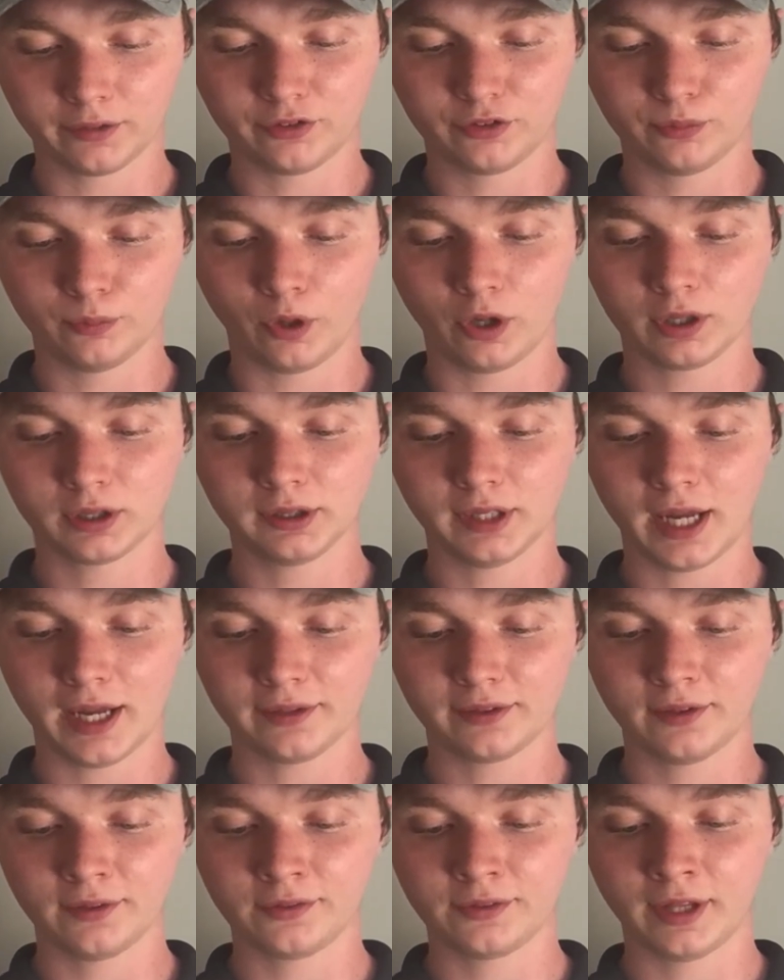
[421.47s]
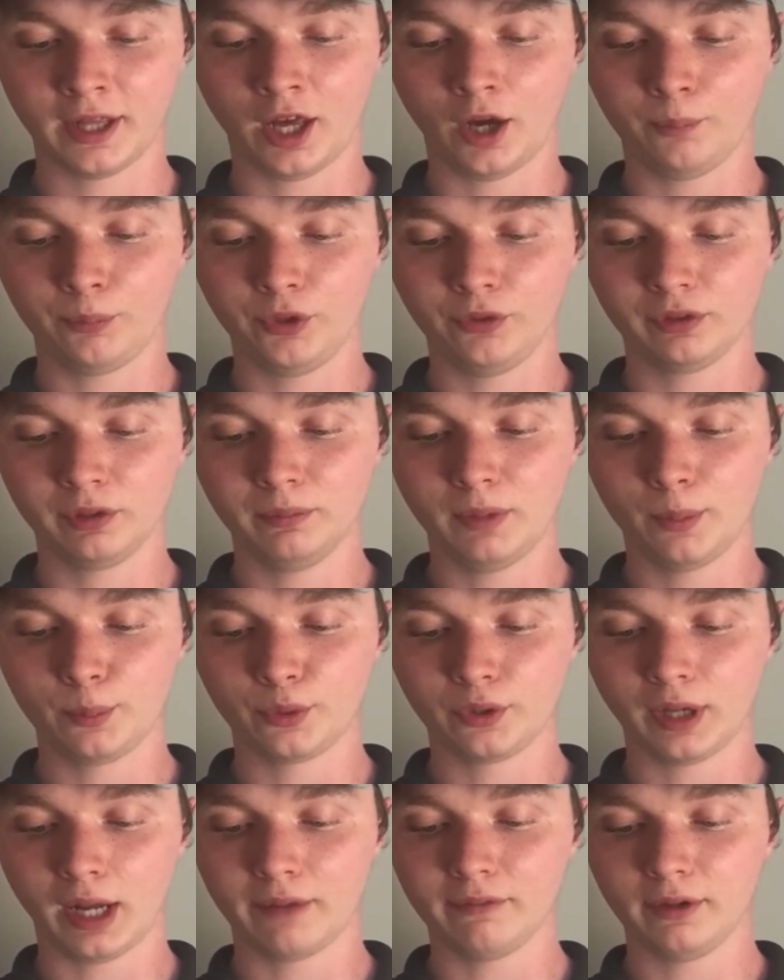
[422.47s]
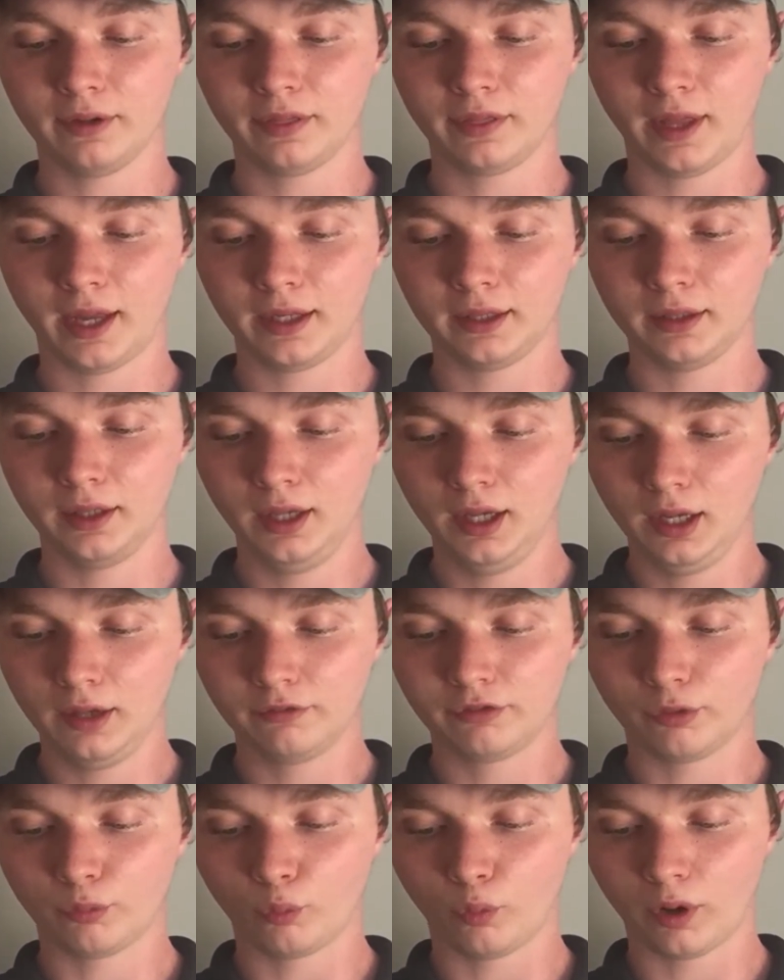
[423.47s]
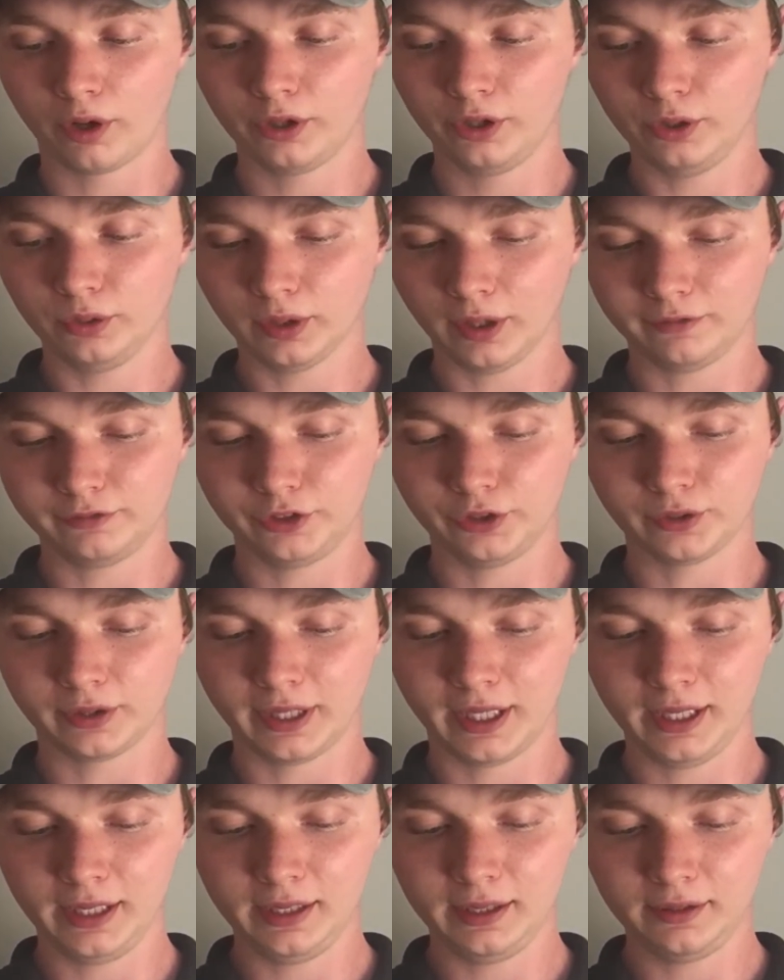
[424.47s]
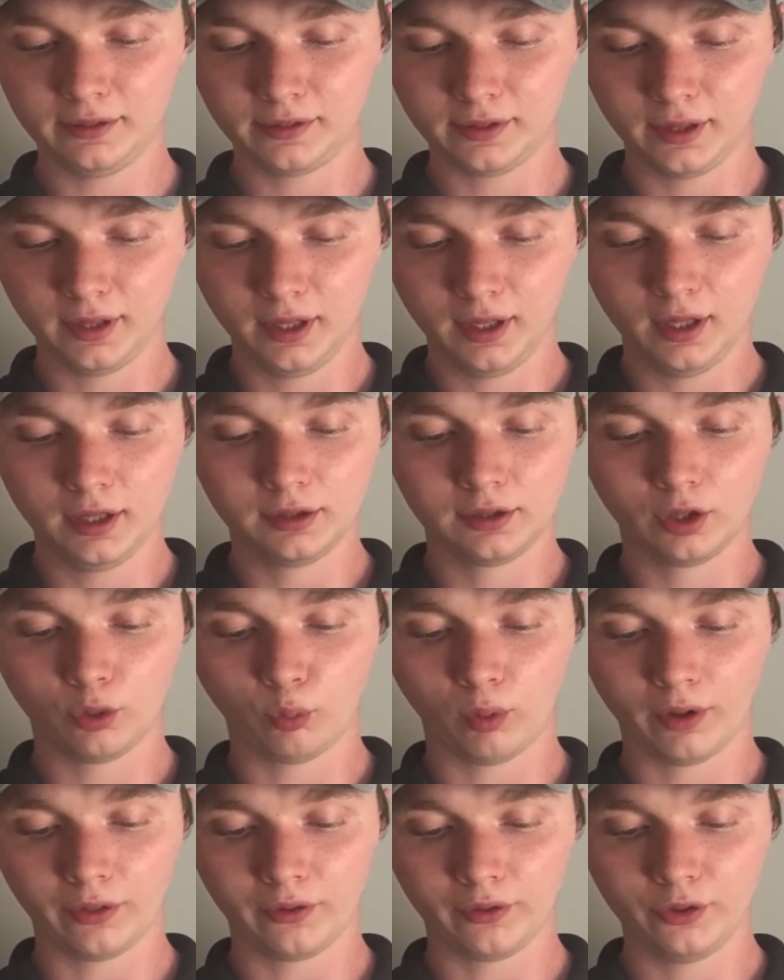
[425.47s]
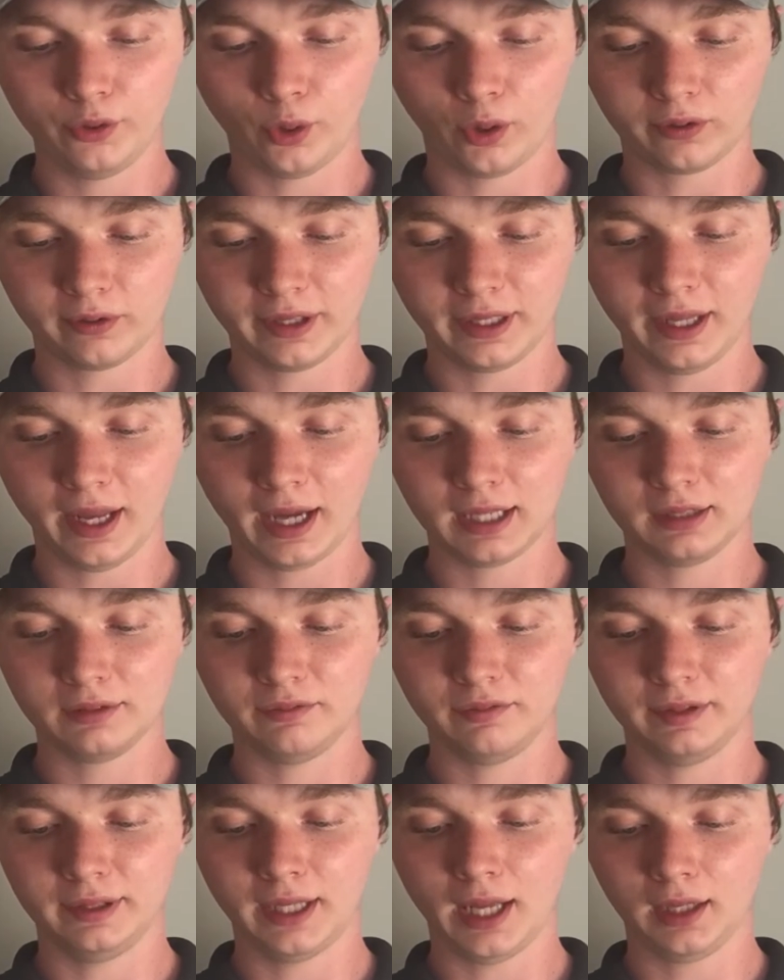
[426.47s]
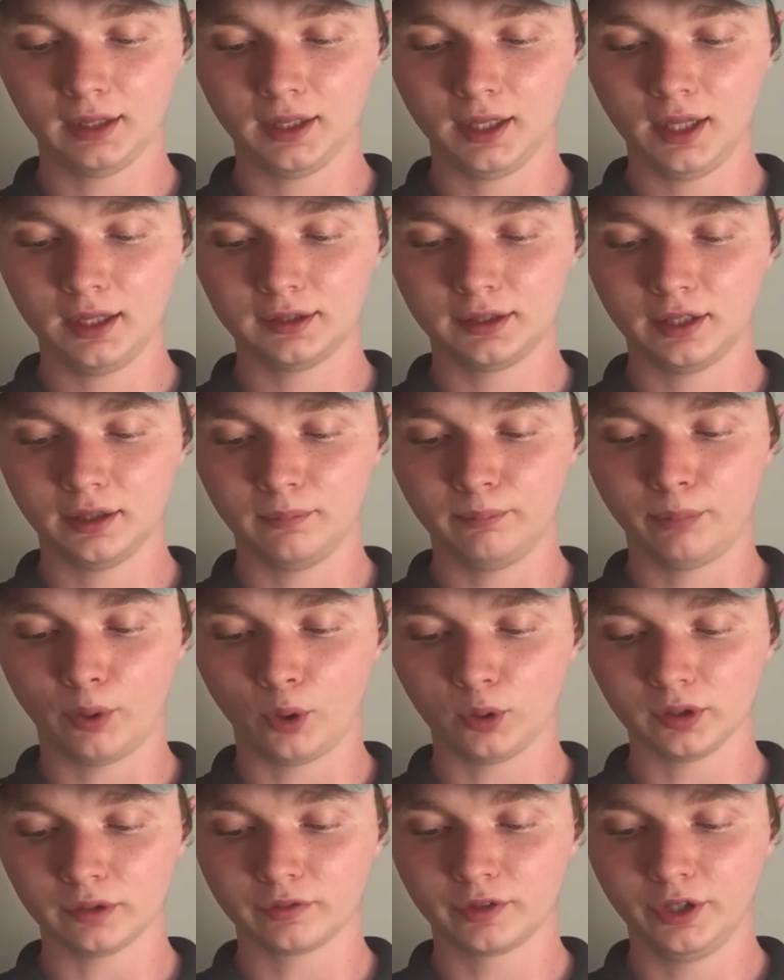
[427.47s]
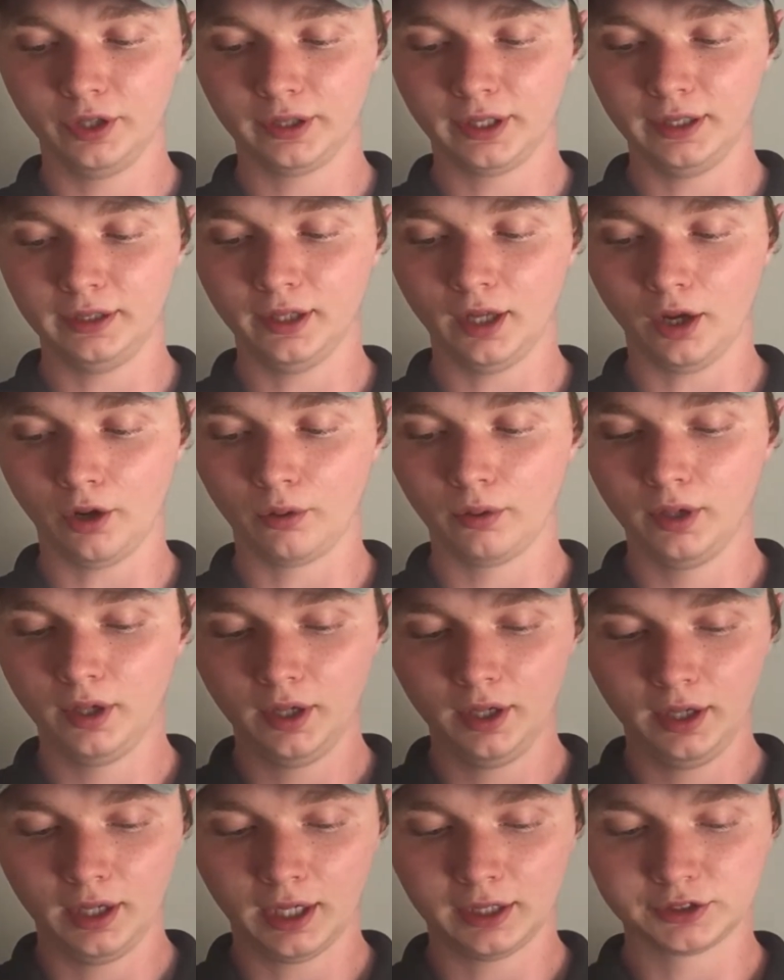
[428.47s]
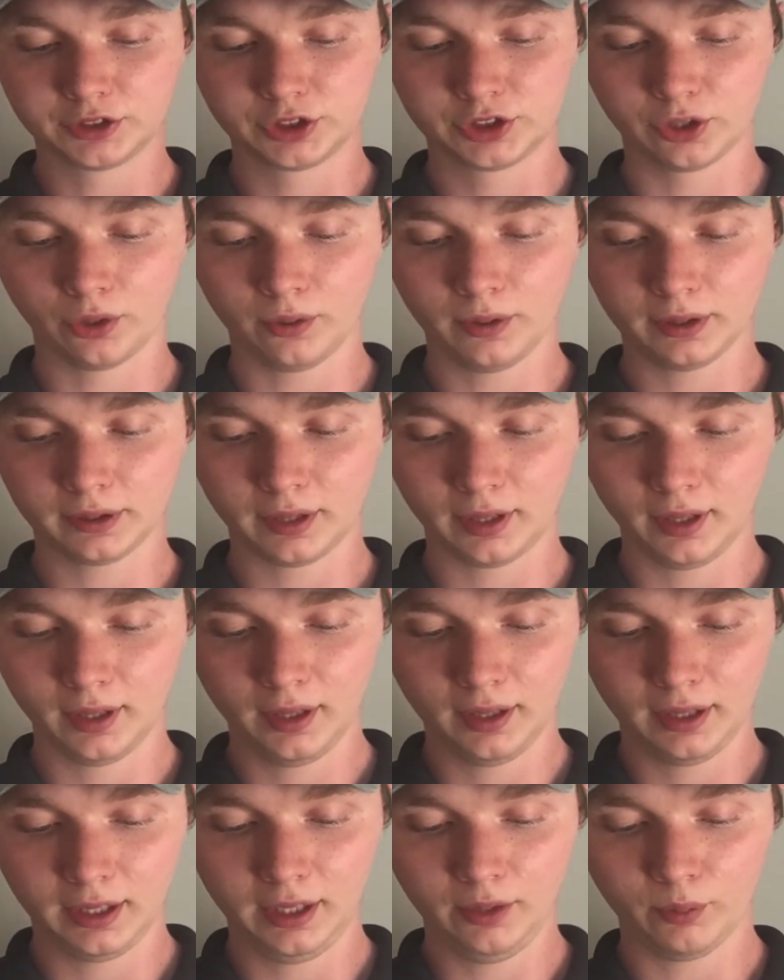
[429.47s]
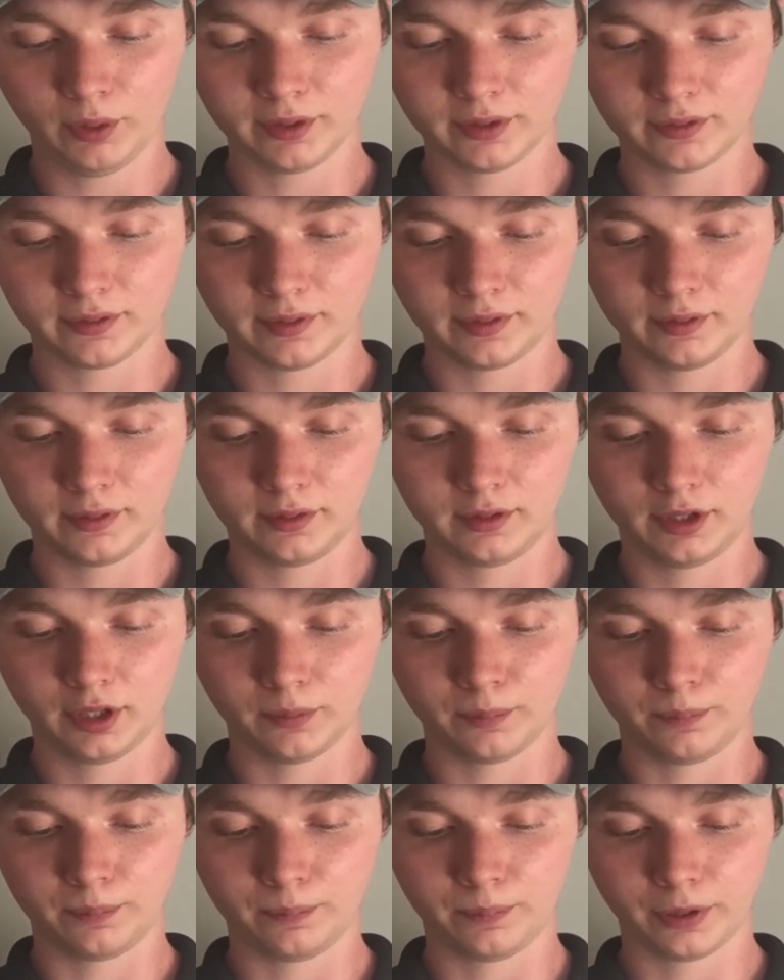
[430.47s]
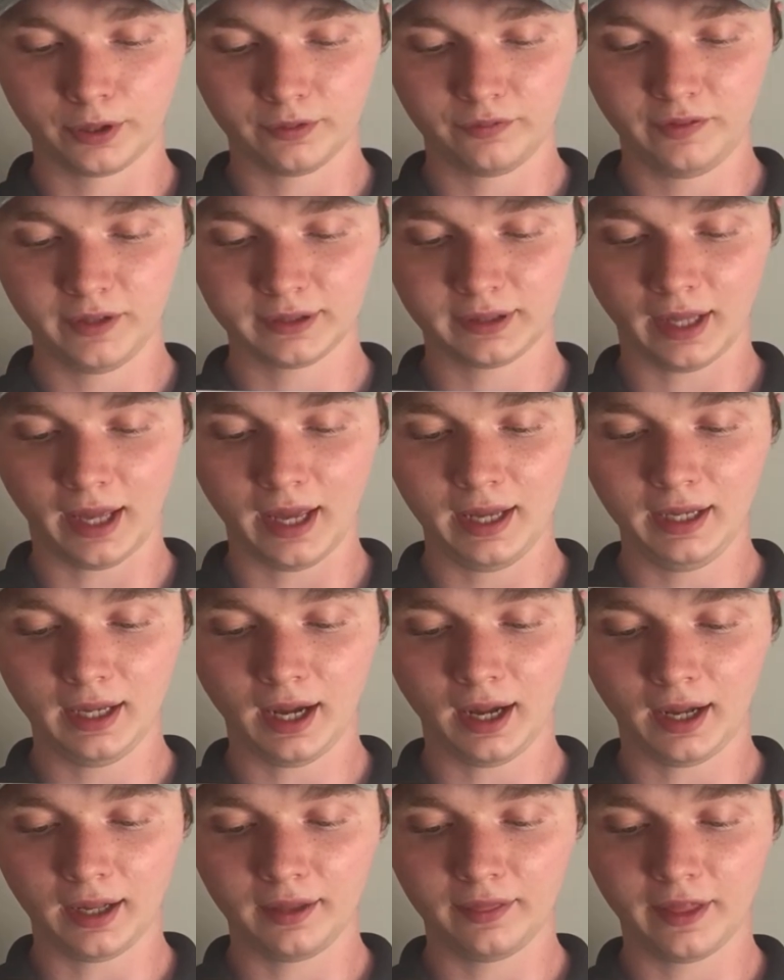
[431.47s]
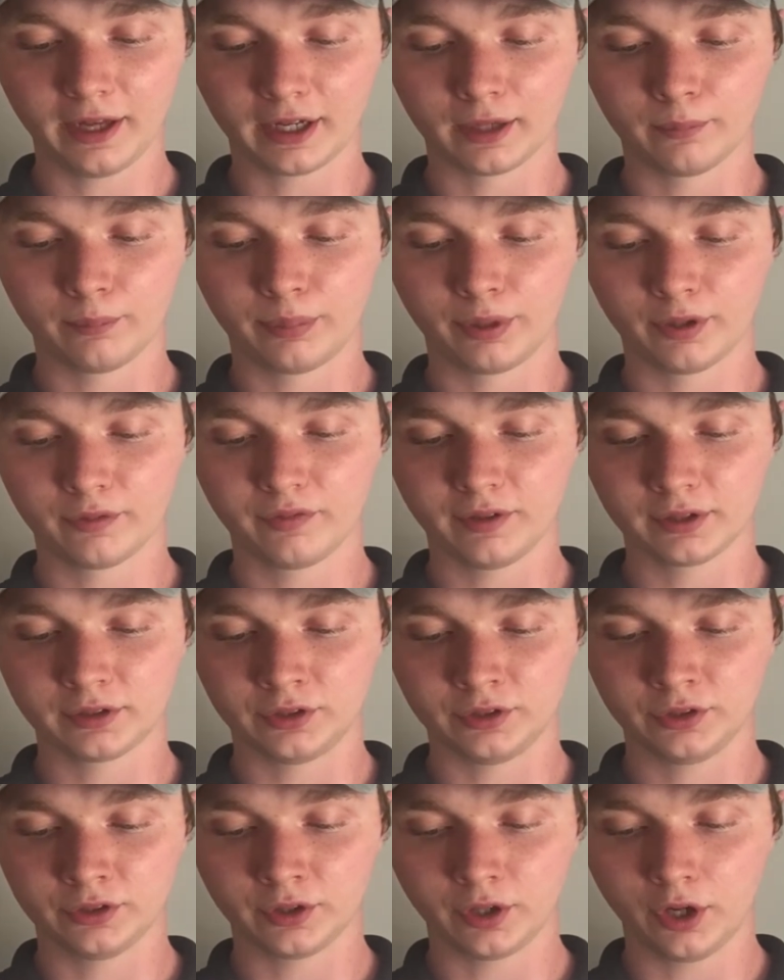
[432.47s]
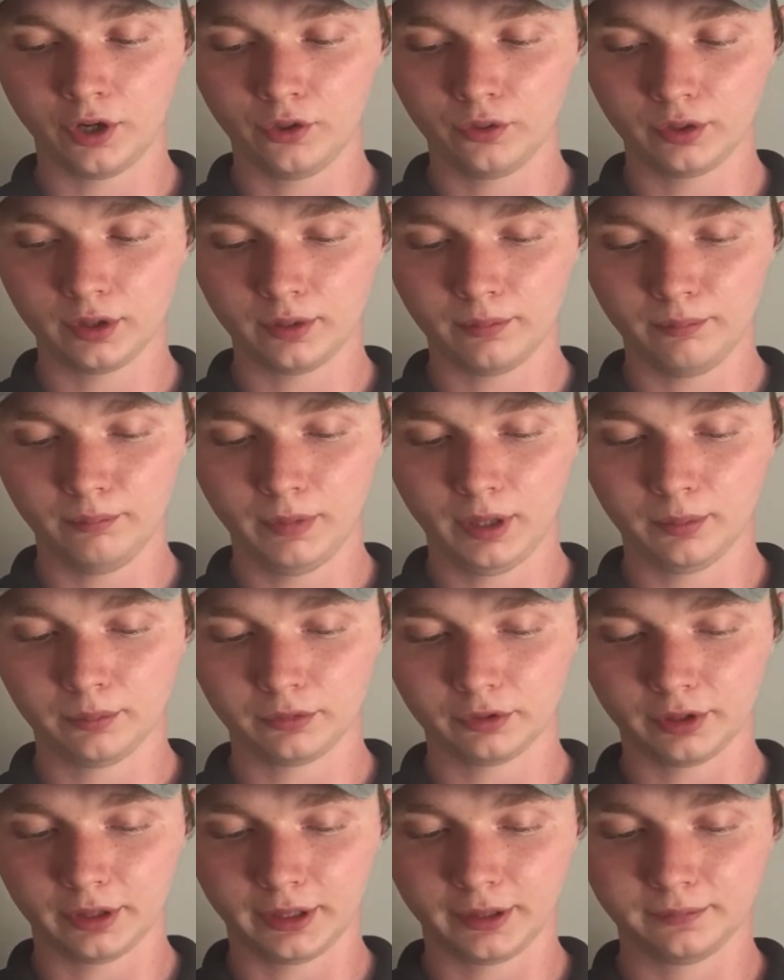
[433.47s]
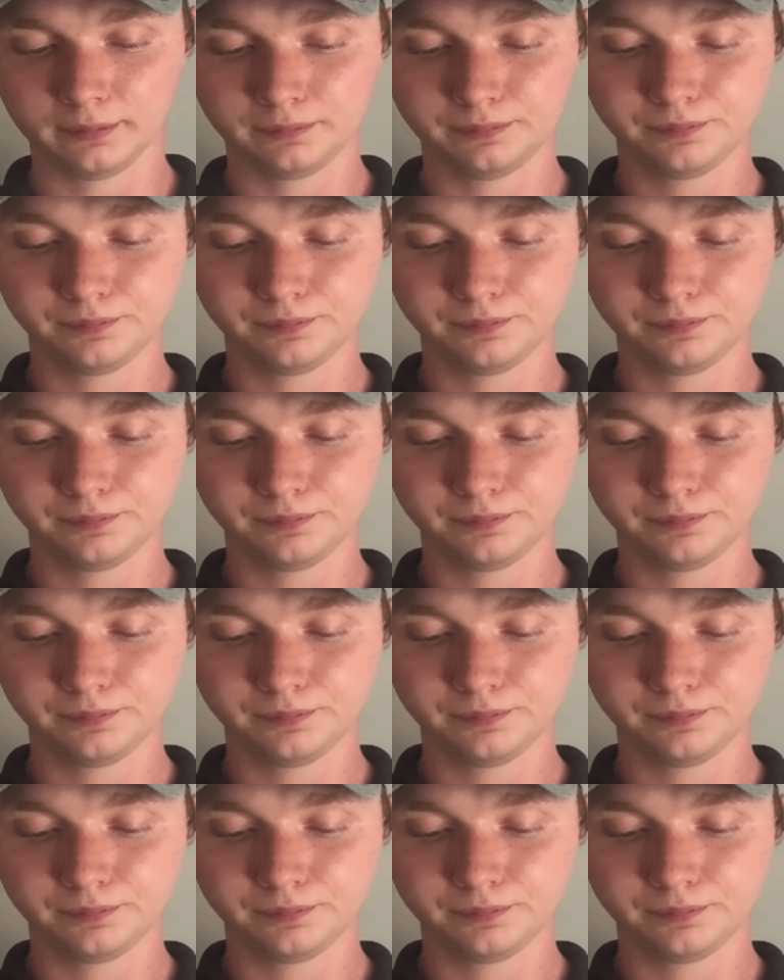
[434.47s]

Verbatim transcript: of smart glasses to help you remember everything from where you left your keys to whether you already added vanilla to a bowl of cookie dough. In short, he wants to perfect AI that can perfect your own memory.